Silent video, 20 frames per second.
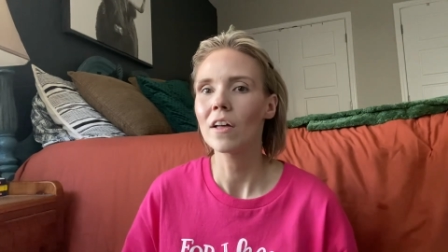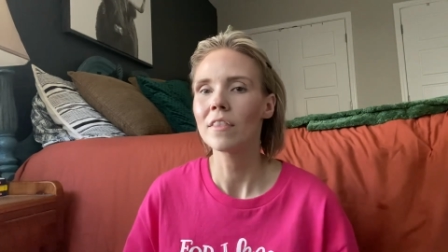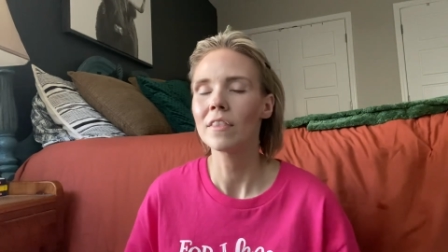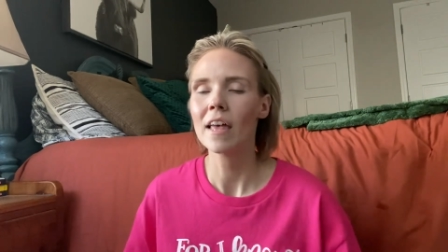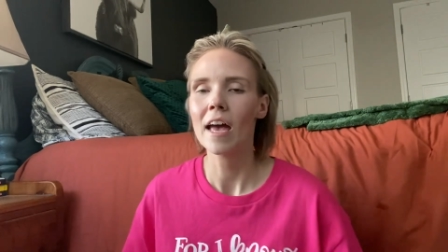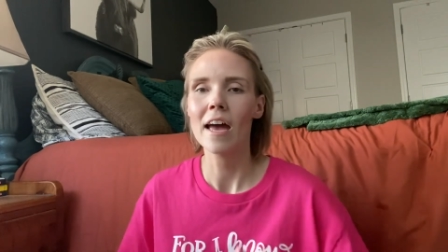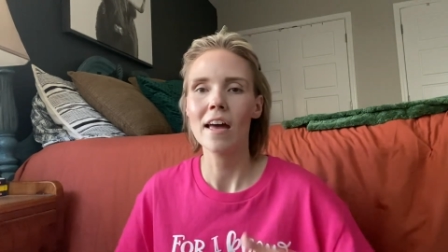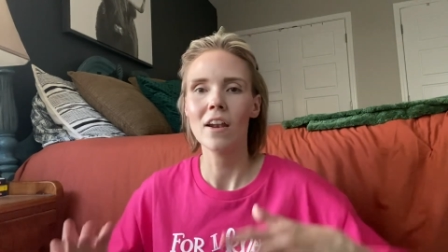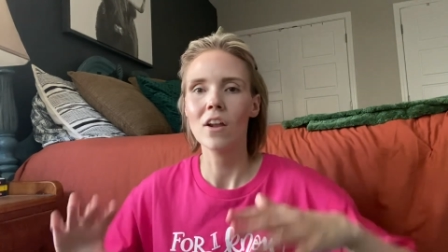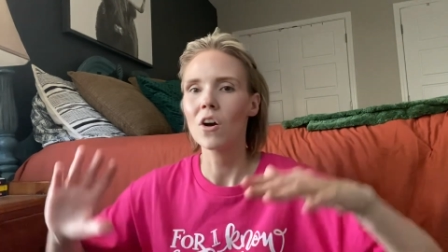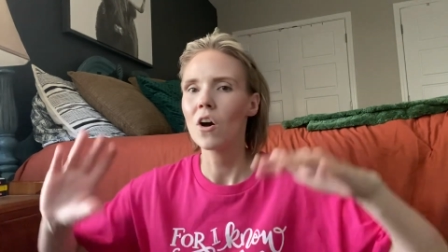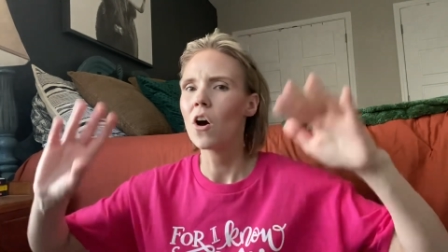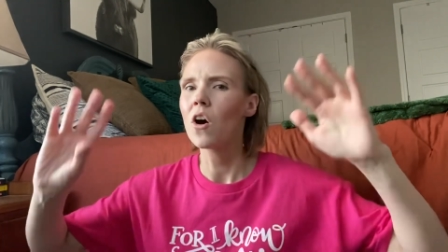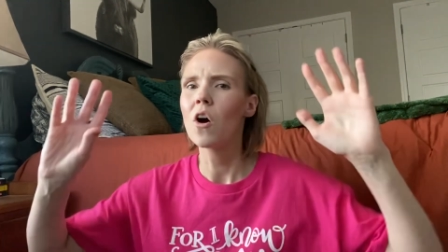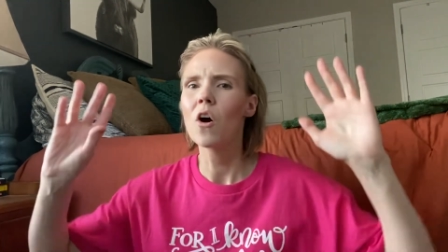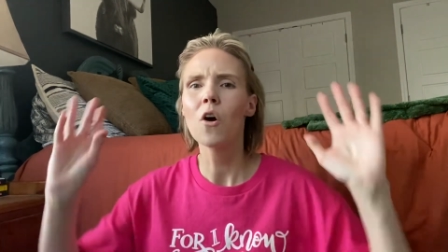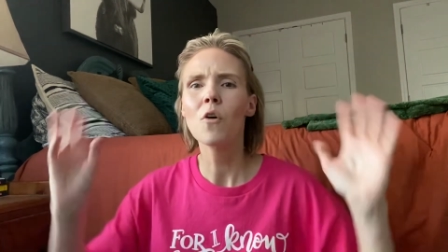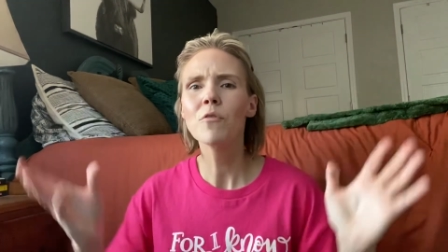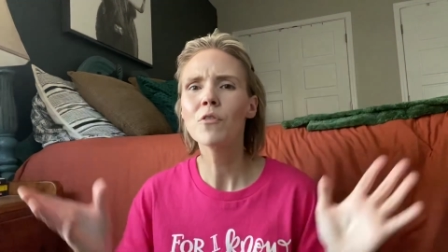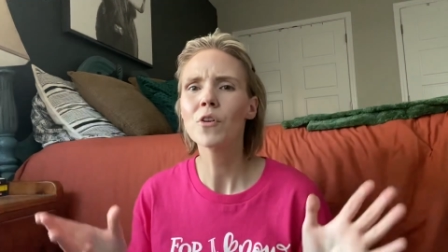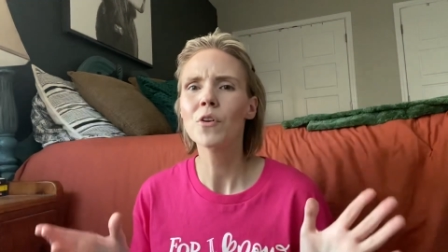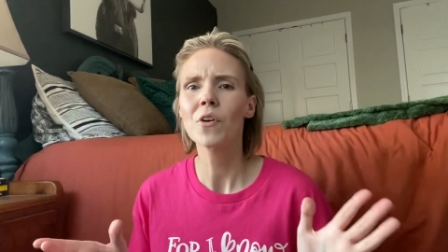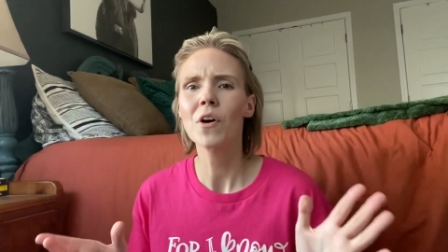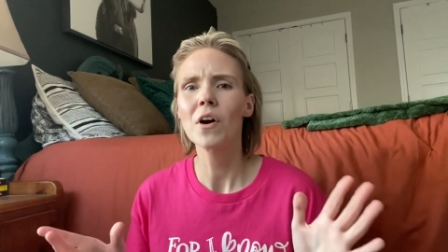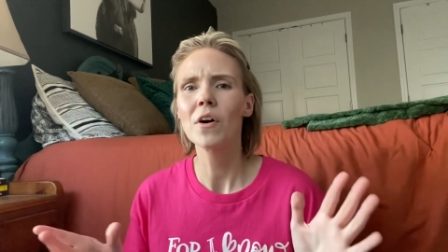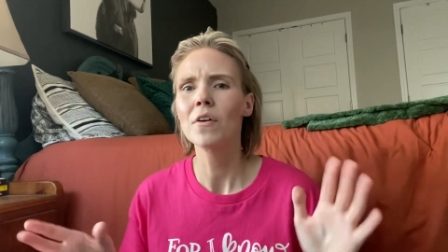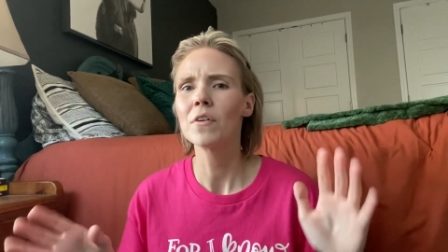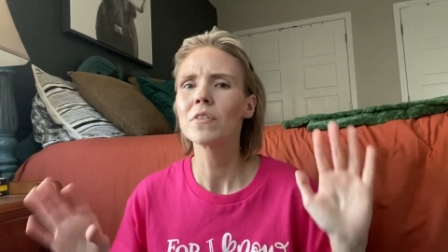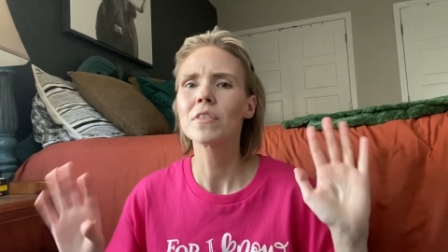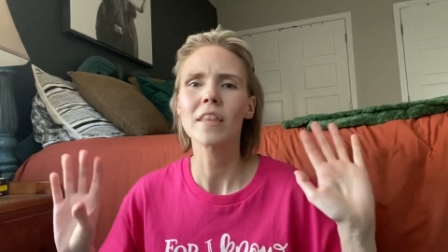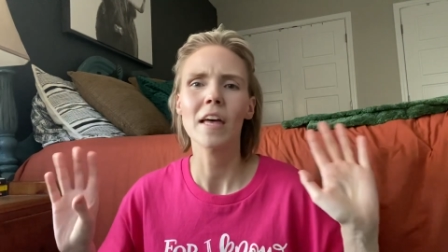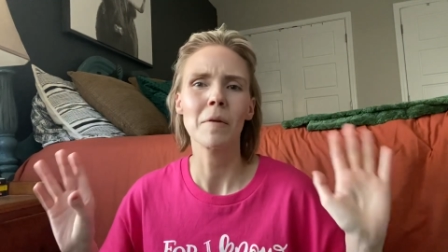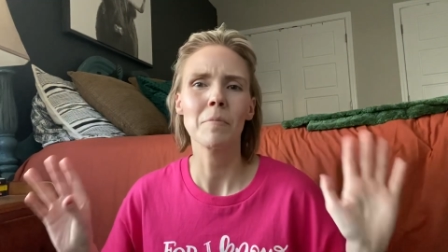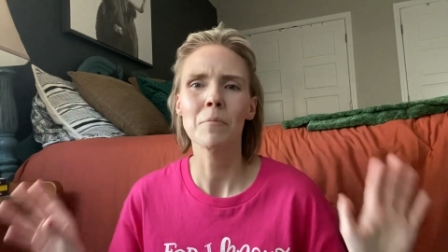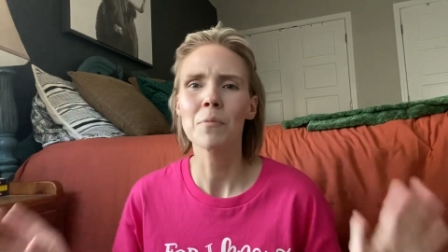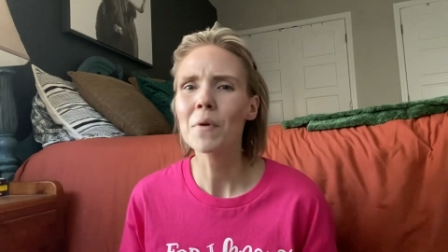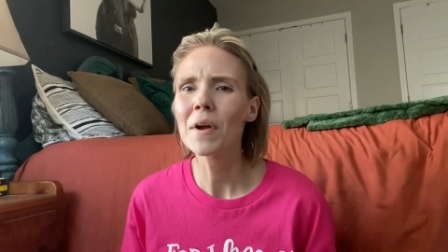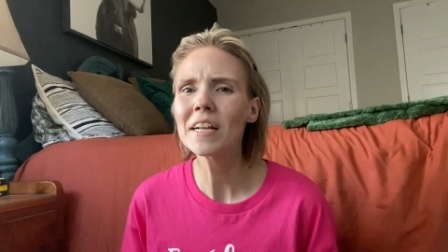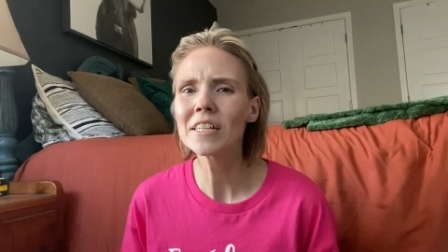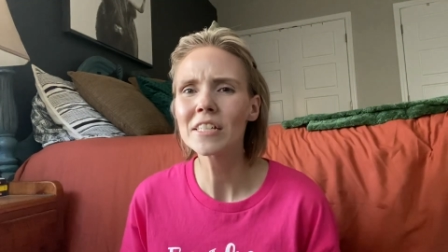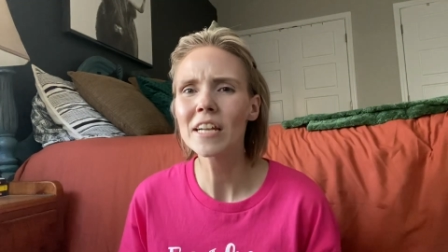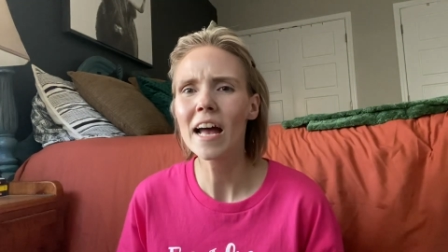that overgrowth, that brush